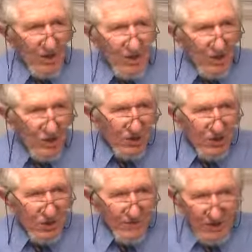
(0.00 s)
which
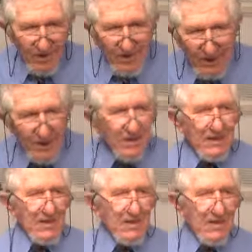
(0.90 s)
gives a
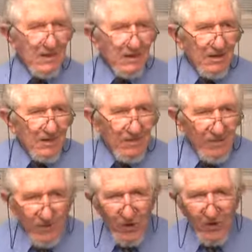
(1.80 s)
basis
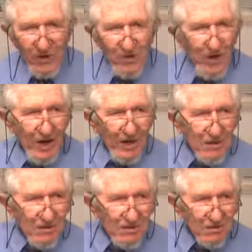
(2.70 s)
for the
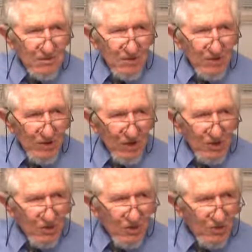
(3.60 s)
UN
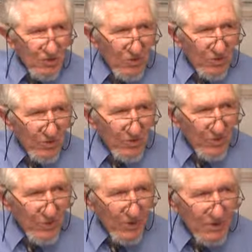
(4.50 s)
32
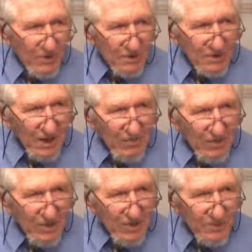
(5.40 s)
set
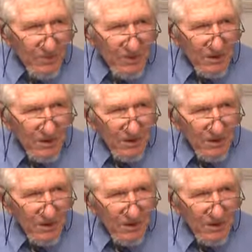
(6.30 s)
principles